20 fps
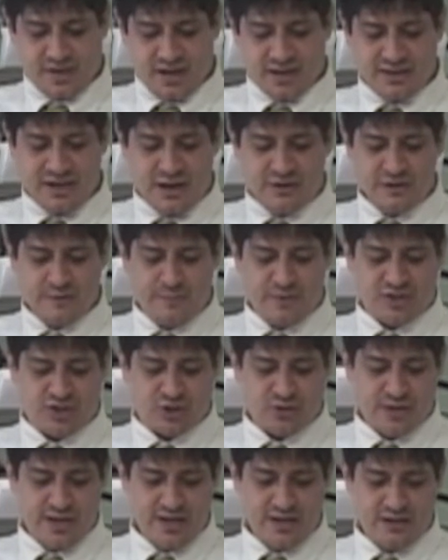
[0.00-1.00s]
Now the
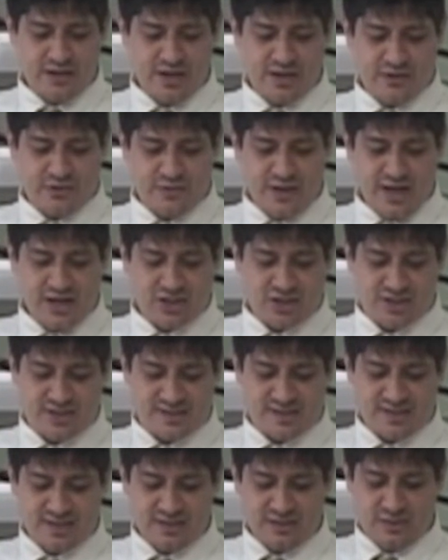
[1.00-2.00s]
betrayer had arranged a
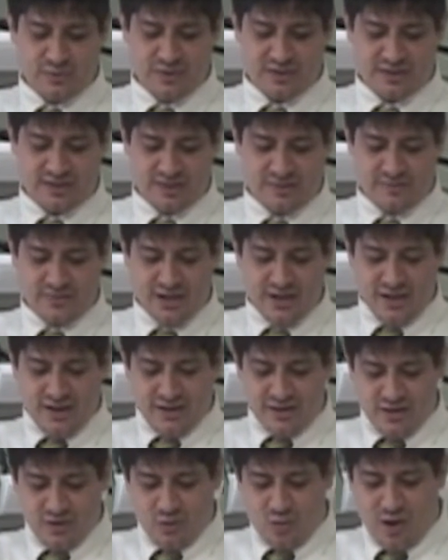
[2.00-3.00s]
signal with them
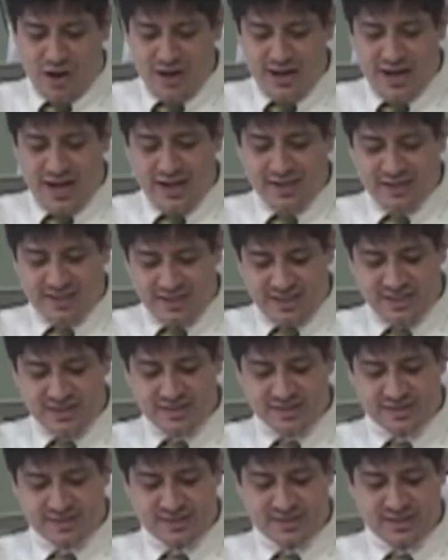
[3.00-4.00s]
The one I
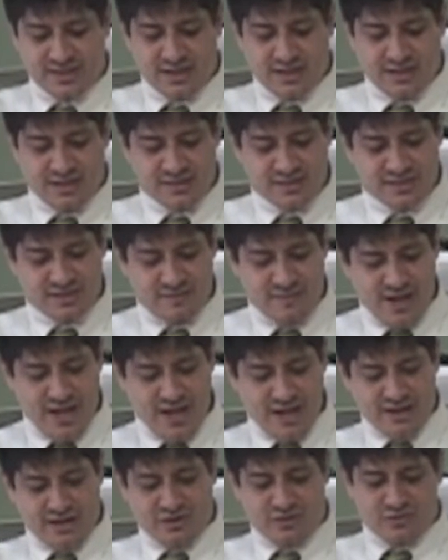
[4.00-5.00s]
kiss is the
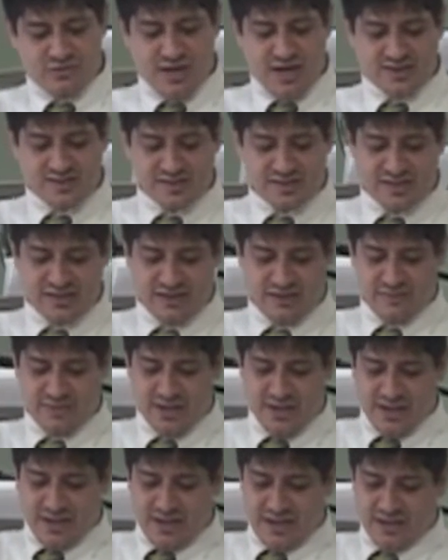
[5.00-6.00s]
man. Arrest him
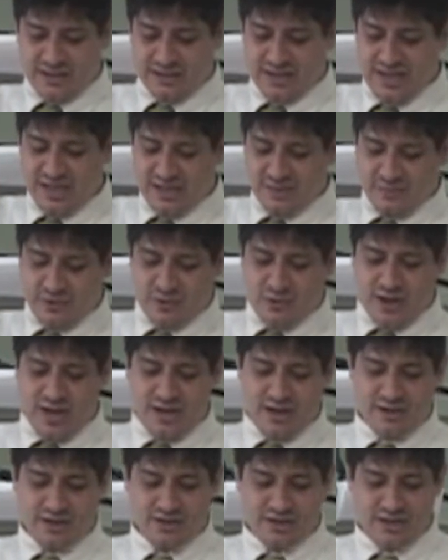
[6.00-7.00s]
and lead him
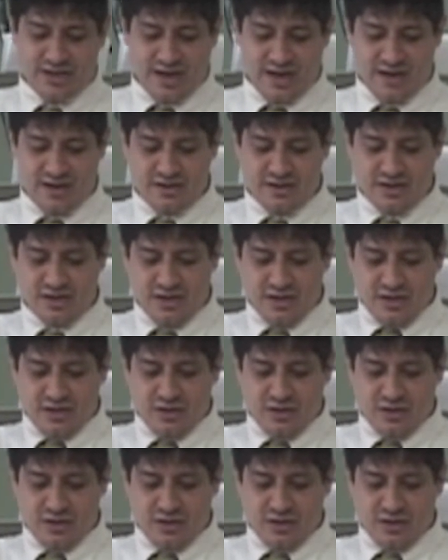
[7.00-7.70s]
away under guard.